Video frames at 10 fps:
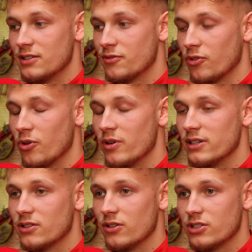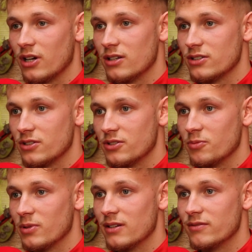through and he's got a chance, you
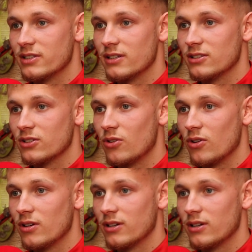believe he's going to score,